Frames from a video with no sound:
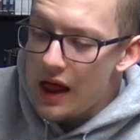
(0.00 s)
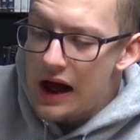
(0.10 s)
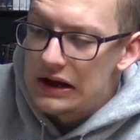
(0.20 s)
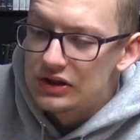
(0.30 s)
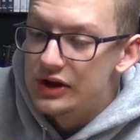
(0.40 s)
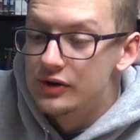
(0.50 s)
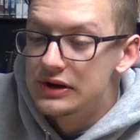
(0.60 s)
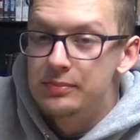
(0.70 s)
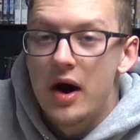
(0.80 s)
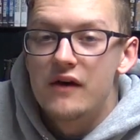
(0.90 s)
I
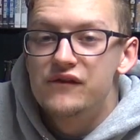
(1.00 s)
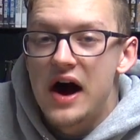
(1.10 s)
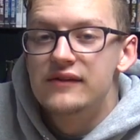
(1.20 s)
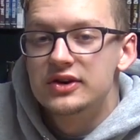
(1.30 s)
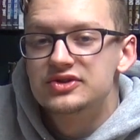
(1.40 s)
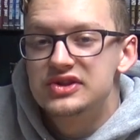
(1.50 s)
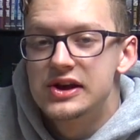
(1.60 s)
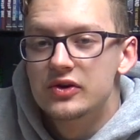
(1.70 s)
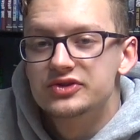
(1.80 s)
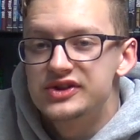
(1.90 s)
literally bought five hundred
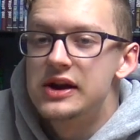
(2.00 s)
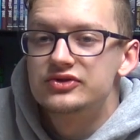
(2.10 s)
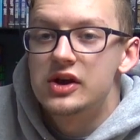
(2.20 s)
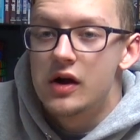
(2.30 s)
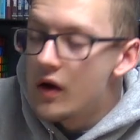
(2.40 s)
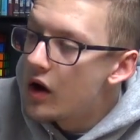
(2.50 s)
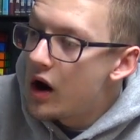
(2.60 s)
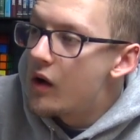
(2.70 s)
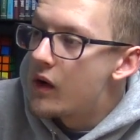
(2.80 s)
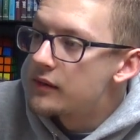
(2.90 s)
Skittles, and I was like,
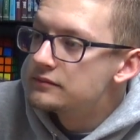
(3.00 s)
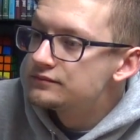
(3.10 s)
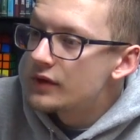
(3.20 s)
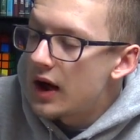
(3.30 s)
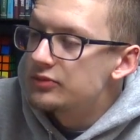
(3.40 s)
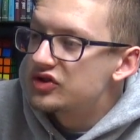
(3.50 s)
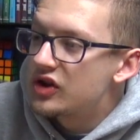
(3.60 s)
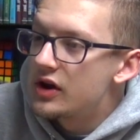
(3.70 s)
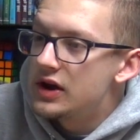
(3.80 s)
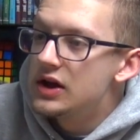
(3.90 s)
oh, I'm just
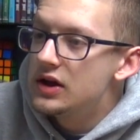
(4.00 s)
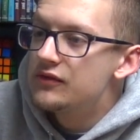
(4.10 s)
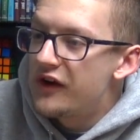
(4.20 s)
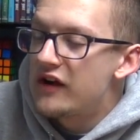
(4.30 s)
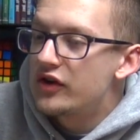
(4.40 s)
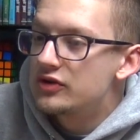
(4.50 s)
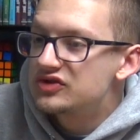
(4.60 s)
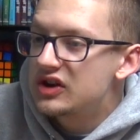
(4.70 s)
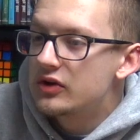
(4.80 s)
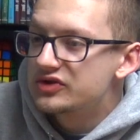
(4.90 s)
gonna eat five
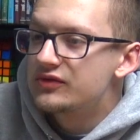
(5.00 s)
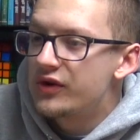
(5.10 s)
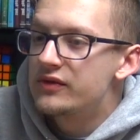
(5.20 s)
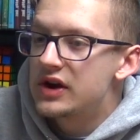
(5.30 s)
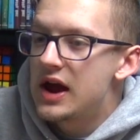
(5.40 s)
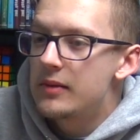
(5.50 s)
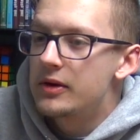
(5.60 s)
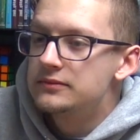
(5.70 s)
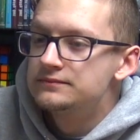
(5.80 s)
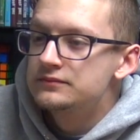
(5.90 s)
hundred Skittles in front of a
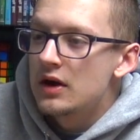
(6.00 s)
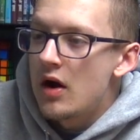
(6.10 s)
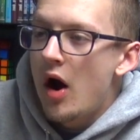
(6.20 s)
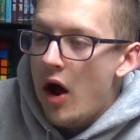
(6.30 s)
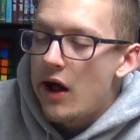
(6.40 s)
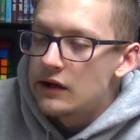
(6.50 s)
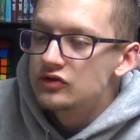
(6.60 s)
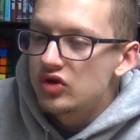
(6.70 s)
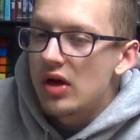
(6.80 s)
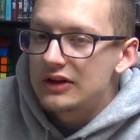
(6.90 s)
camera.
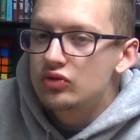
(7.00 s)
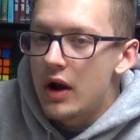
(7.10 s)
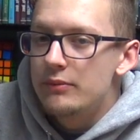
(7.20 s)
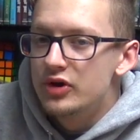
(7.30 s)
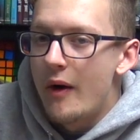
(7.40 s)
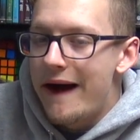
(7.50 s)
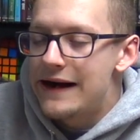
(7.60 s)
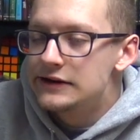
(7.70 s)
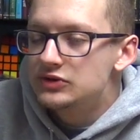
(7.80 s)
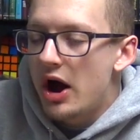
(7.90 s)
So that's what I'm
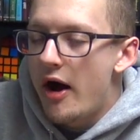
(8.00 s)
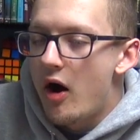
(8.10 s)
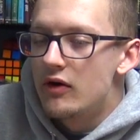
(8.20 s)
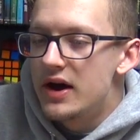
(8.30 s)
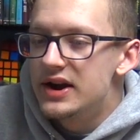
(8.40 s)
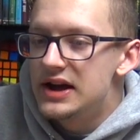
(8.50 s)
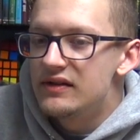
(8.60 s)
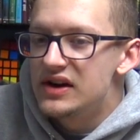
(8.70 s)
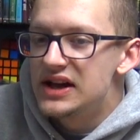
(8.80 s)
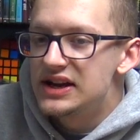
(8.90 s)
doing. I already
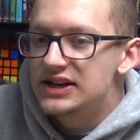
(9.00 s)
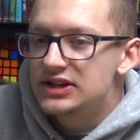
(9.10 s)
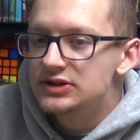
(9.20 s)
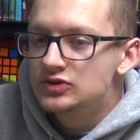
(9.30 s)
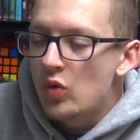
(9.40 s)
have a headache.